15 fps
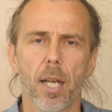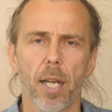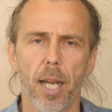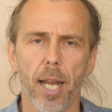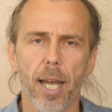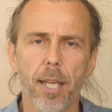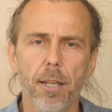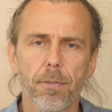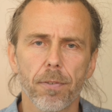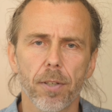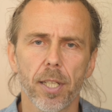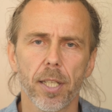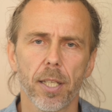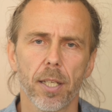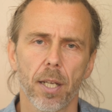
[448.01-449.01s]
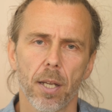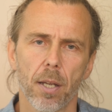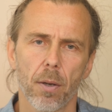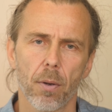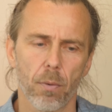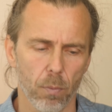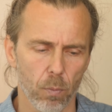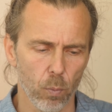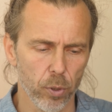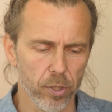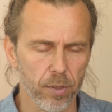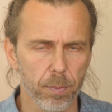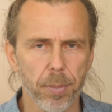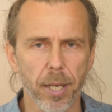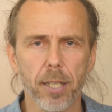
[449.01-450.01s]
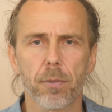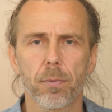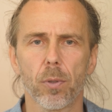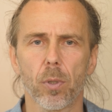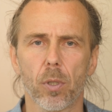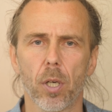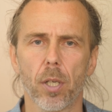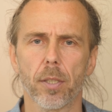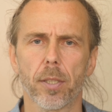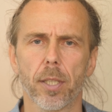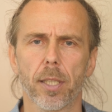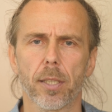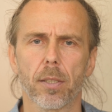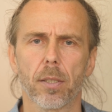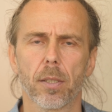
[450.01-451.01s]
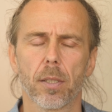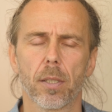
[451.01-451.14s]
lively, respectful contact.